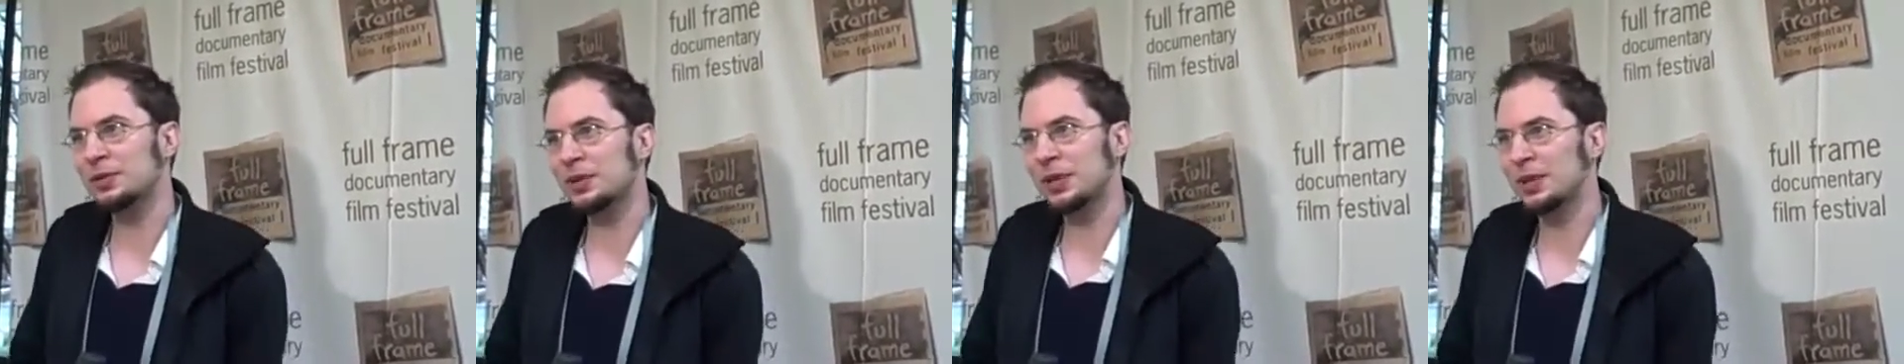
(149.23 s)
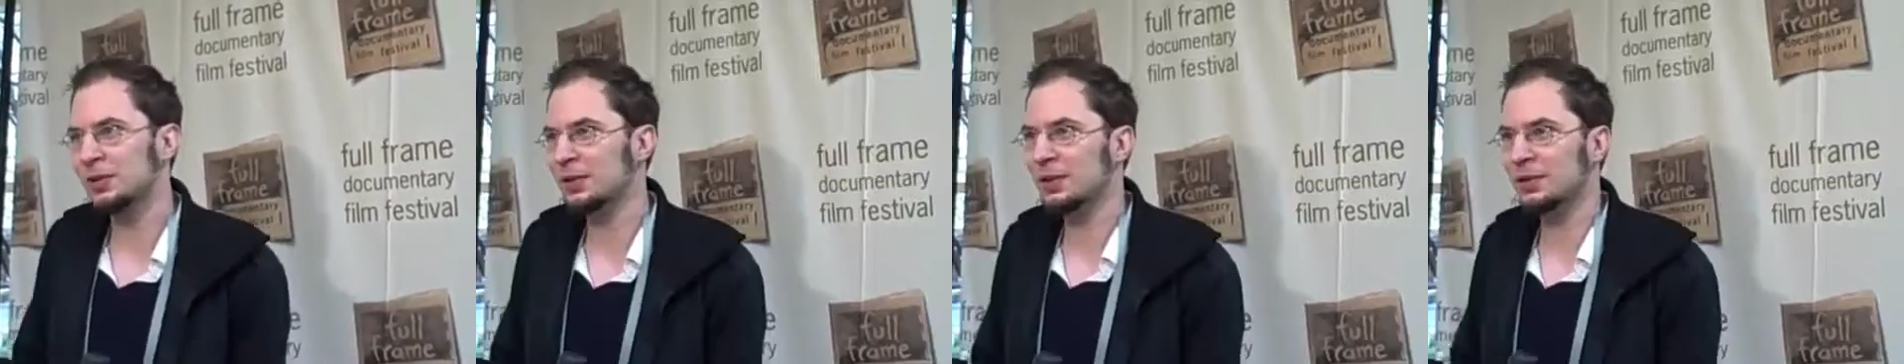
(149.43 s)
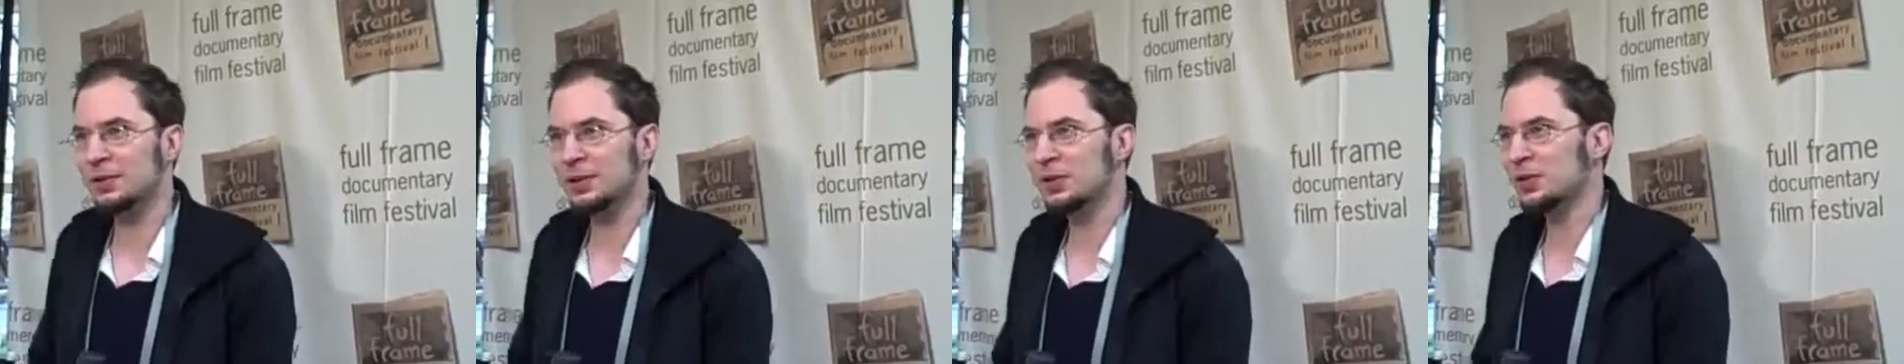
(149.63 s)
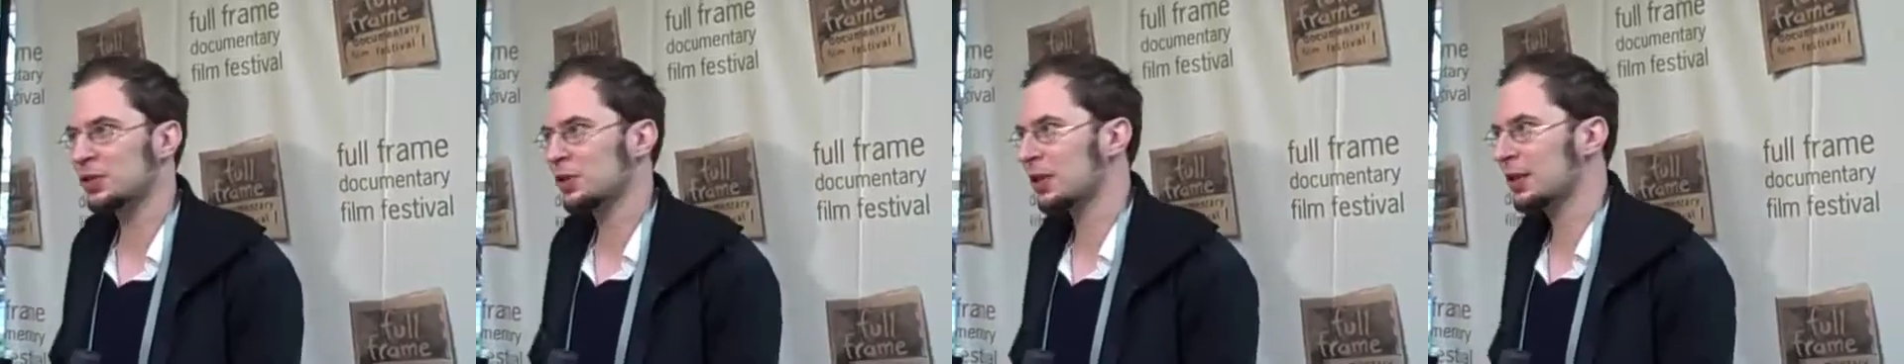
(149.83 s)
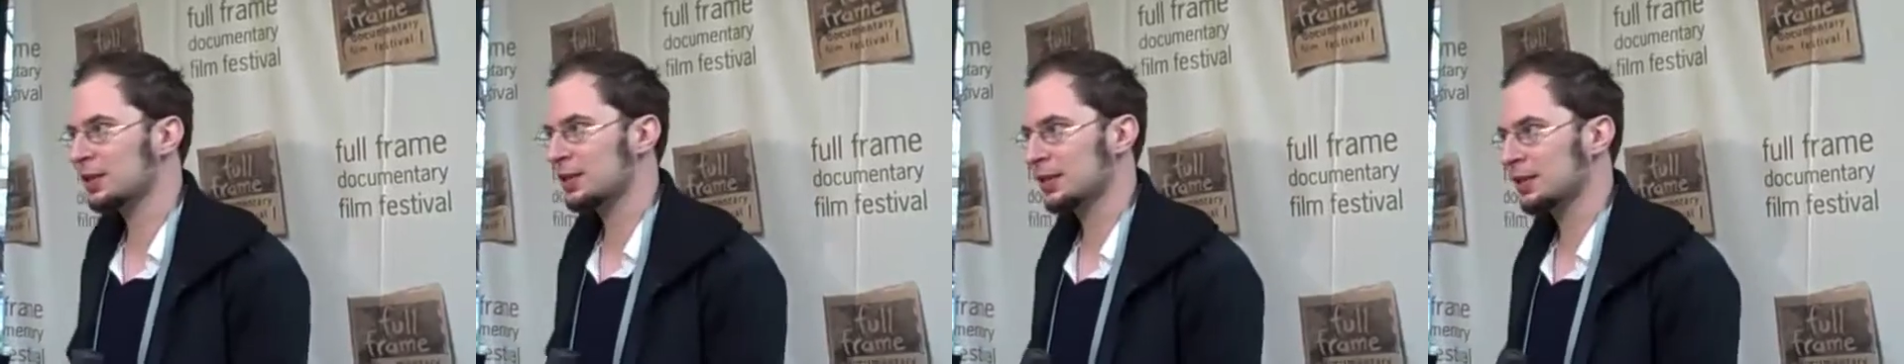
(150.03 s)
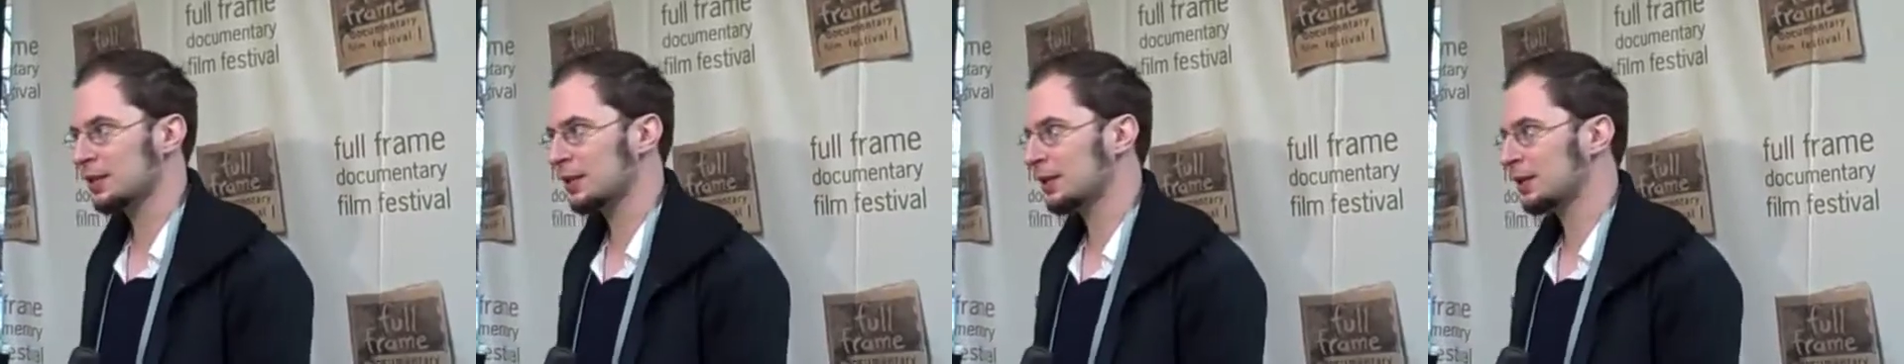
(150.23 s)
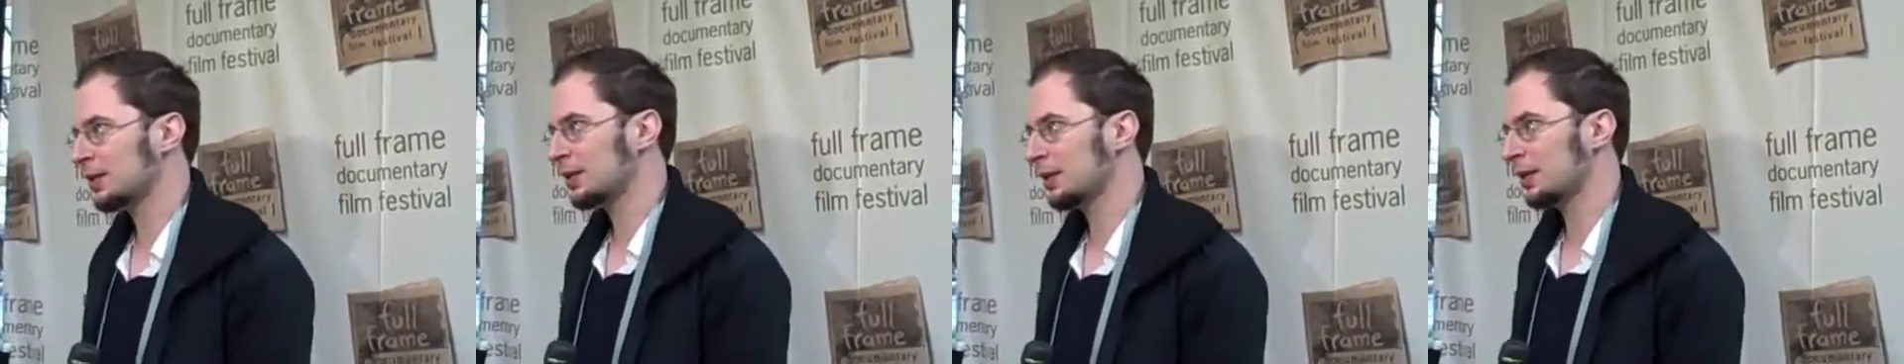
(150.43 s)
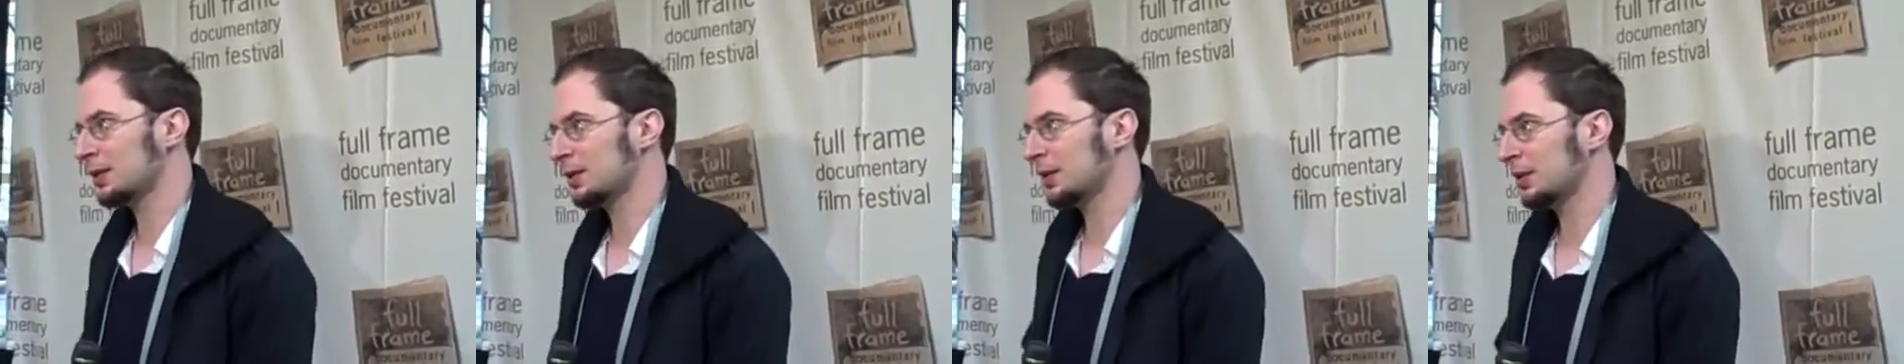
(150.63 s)
even if it's just
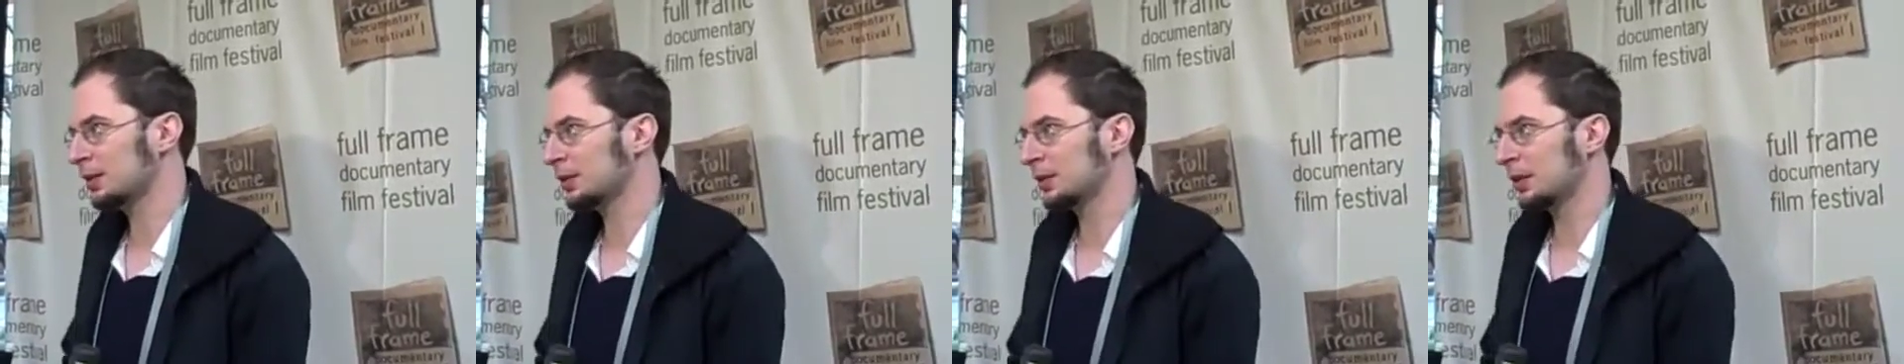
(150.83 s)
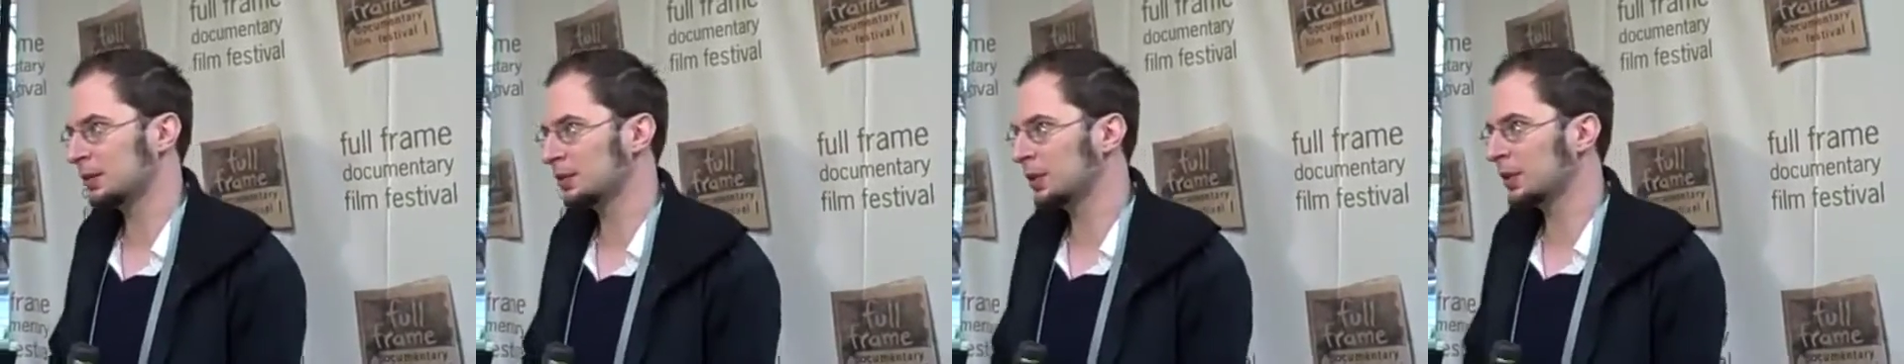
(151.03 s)
a